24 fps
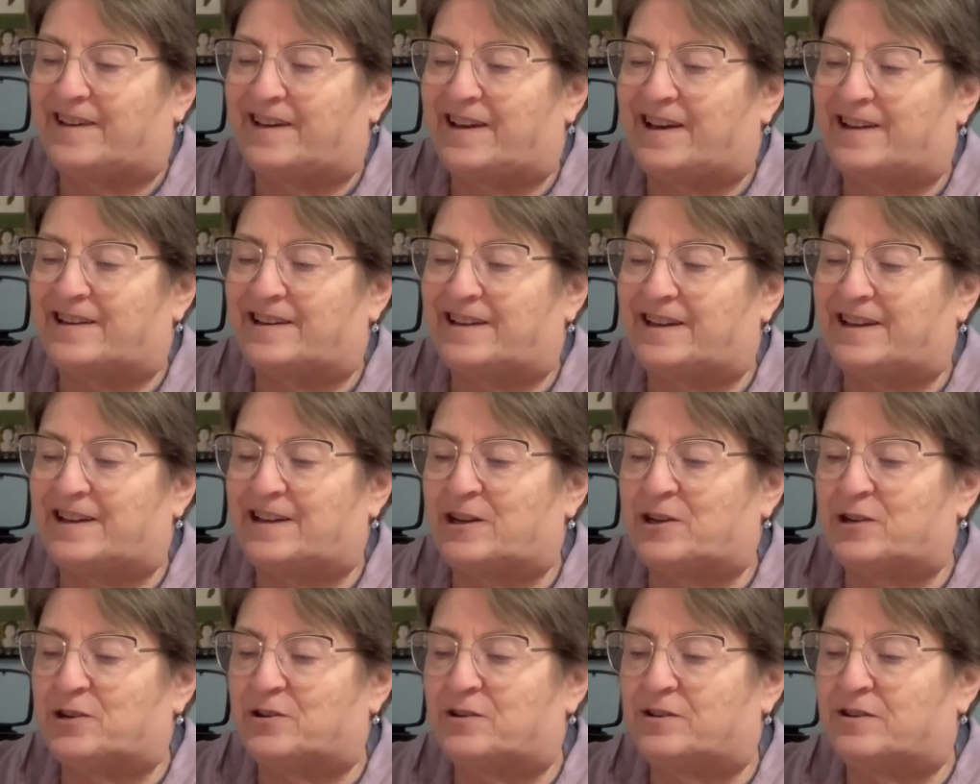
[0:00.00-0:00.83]
And
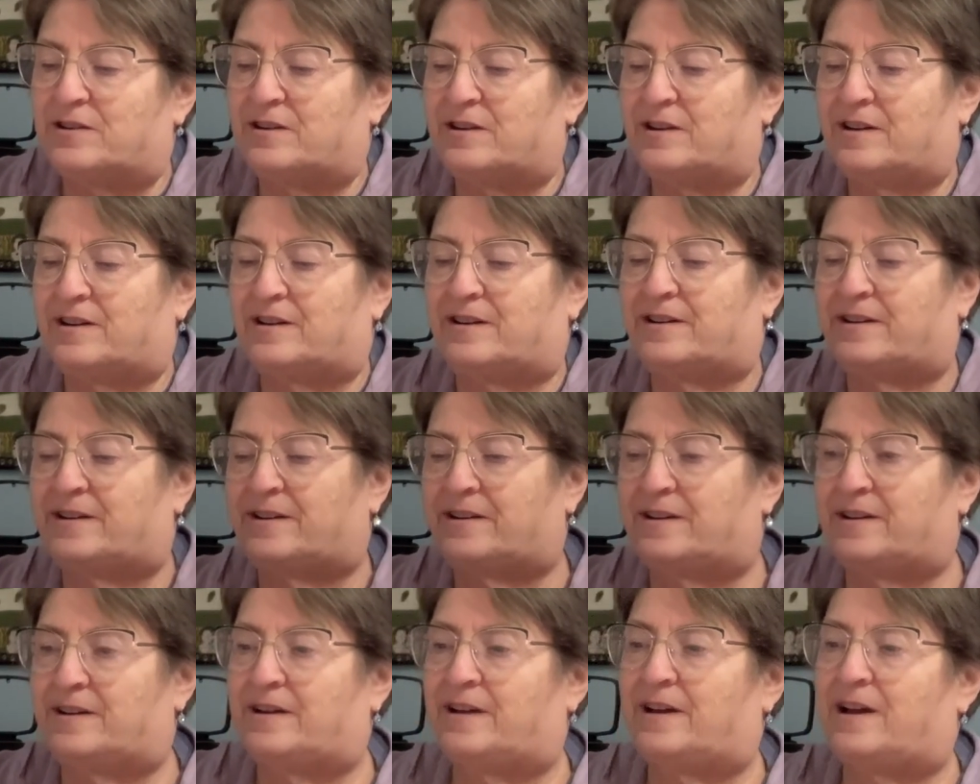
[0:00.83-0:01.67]
here
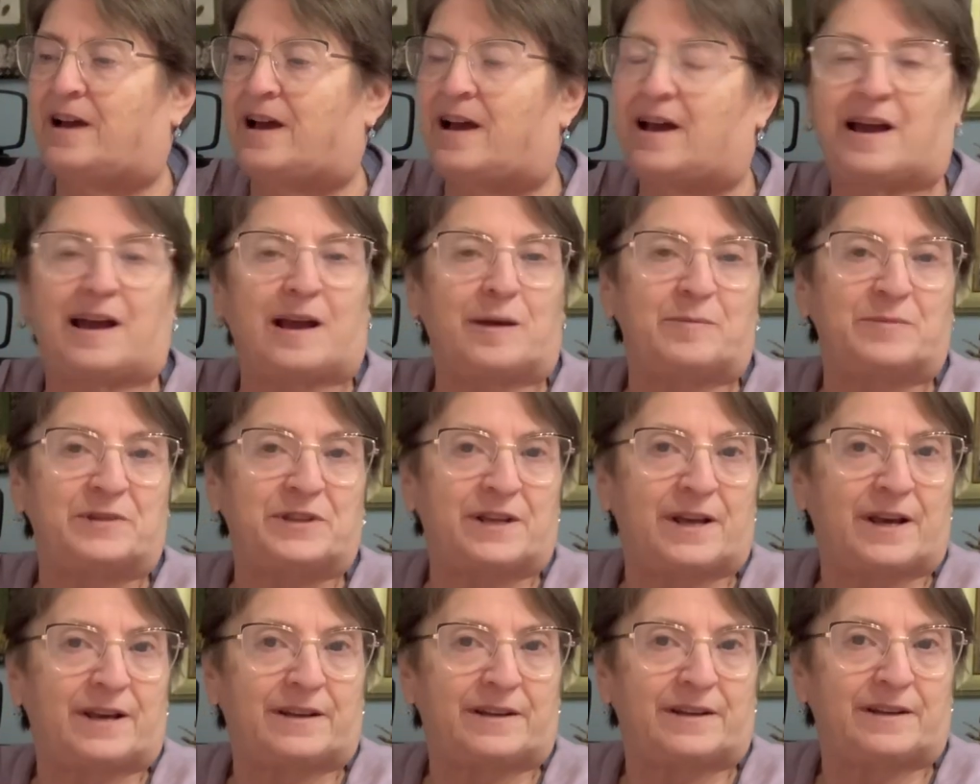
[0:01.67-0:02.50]
I'm
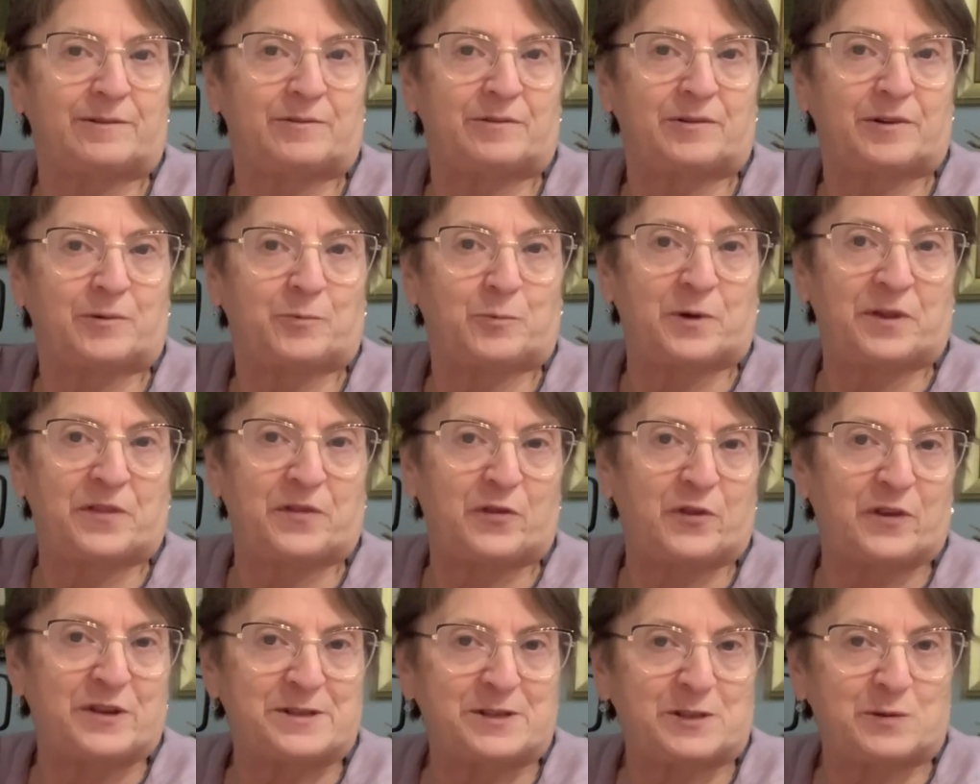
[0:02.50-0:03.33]
done with
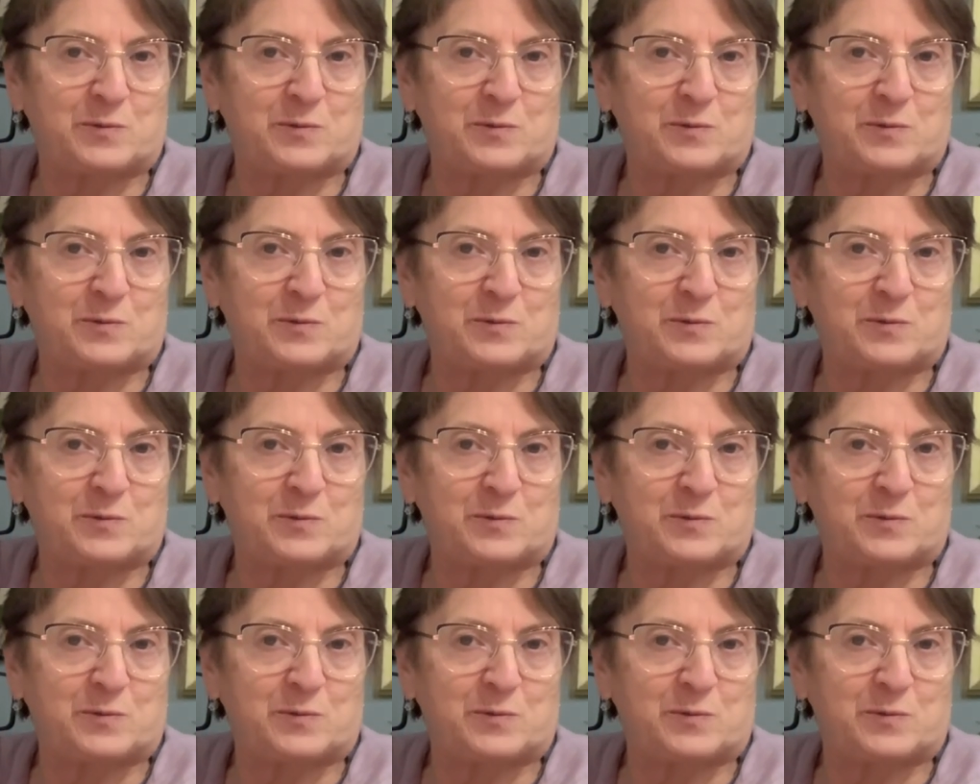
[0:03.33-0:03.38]
this